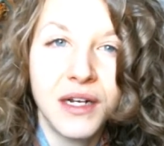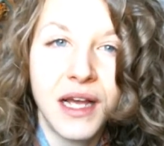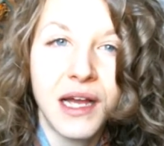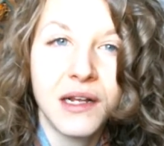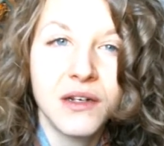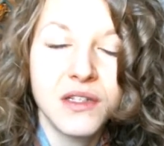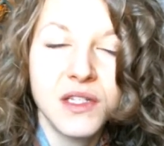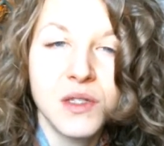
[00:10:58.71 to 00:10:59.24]

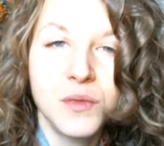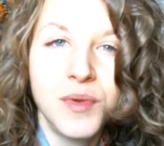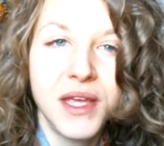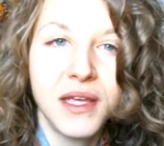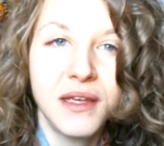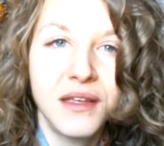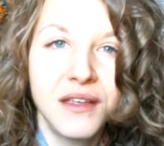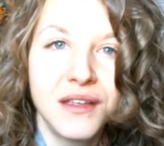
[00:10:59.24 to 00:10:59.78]
how to
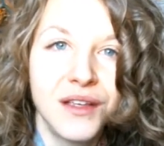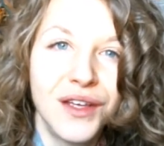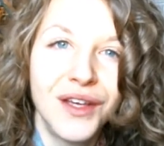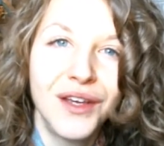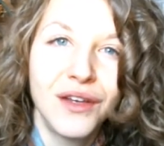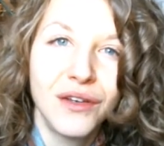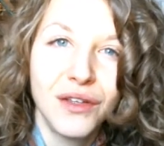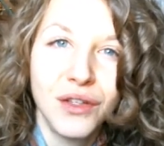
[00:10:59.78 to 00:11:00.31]
speak
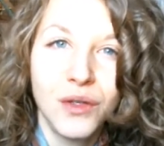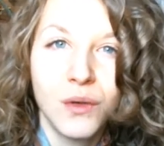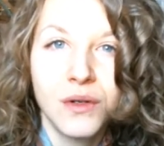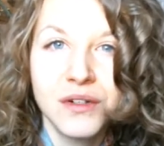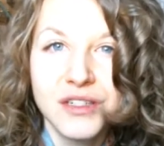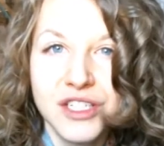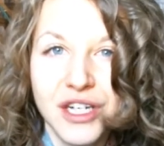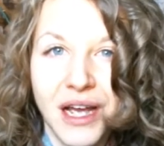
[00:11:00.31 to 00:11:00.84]

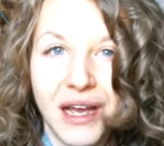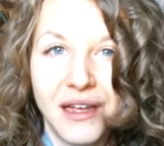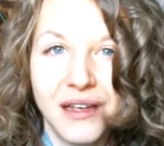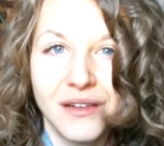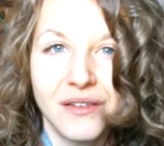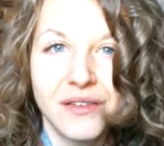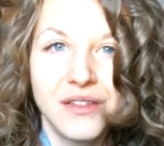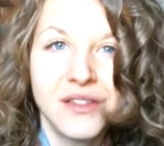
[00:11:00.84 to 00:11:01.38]
your
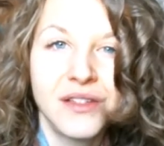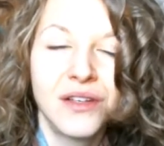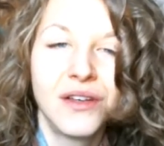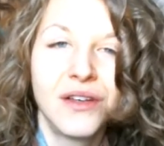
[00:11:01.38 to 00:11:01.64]
child's